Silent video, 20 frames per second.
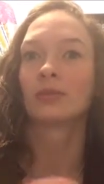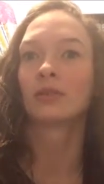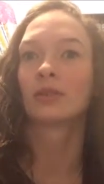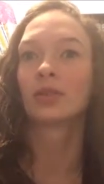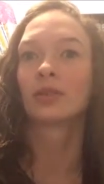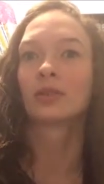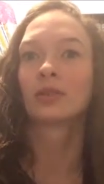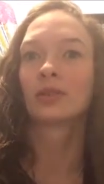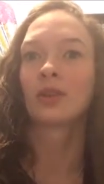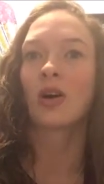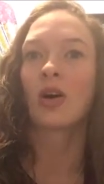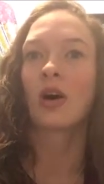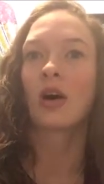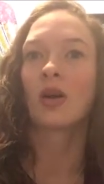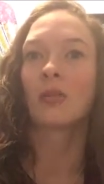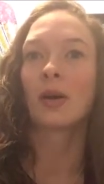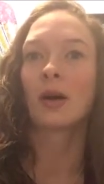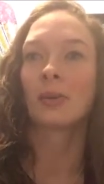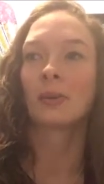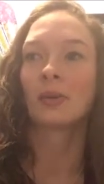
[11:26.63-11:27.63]
your
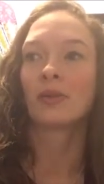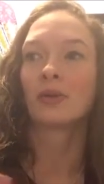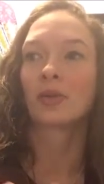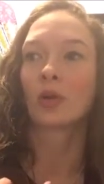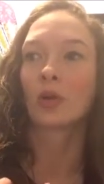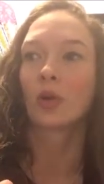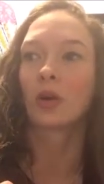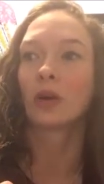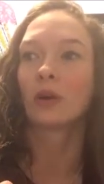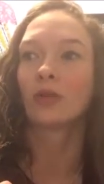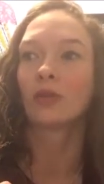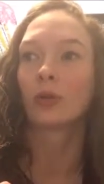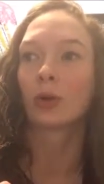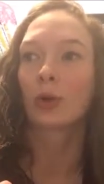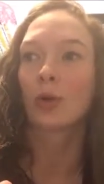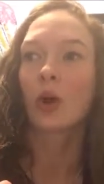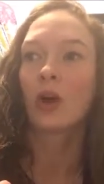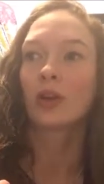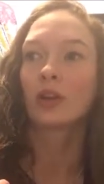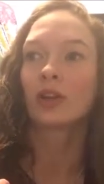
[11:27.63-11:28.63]
call might be recorded for
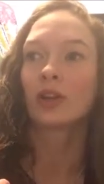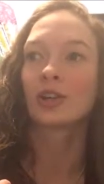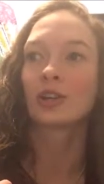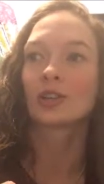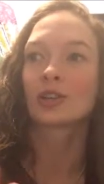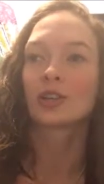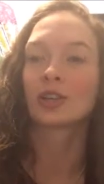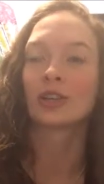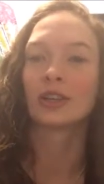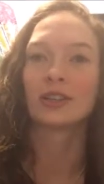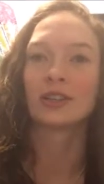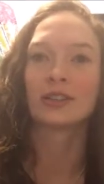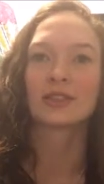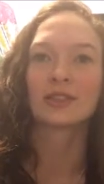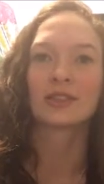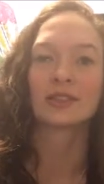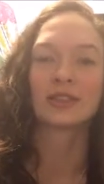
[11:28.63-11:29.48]
quality assurance.